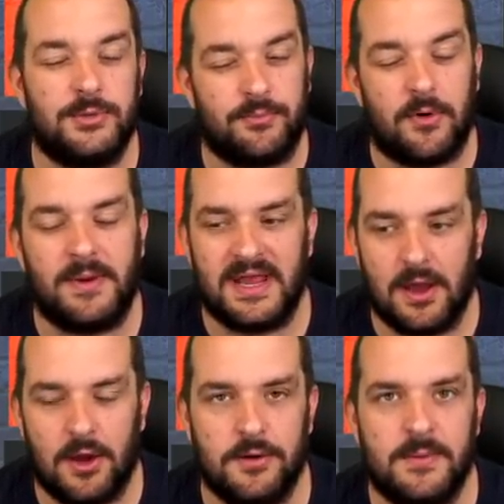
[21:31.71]
you probably
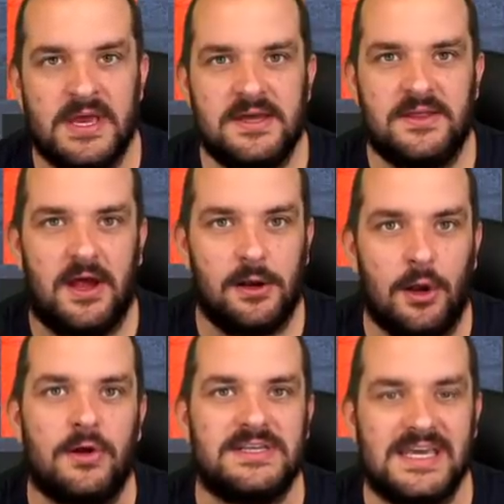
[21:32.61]
hope that a
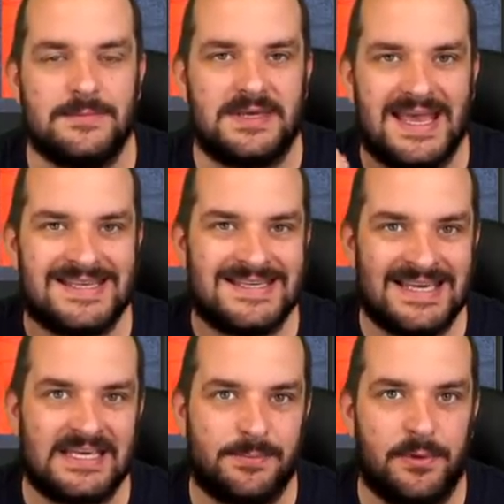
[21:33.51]
lot of teams get to 6
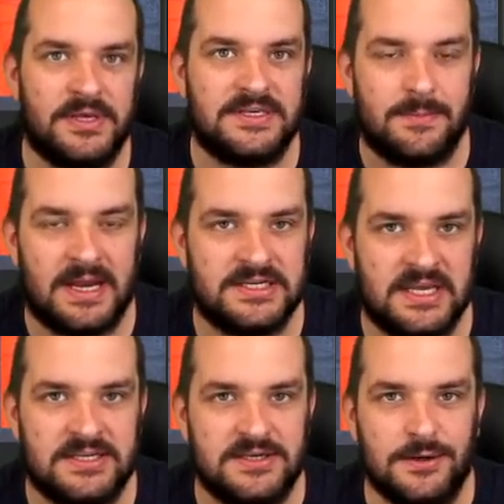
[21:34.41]
points in match
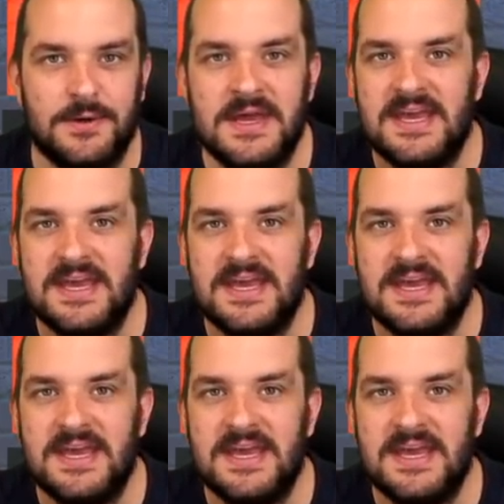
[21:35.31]
day two.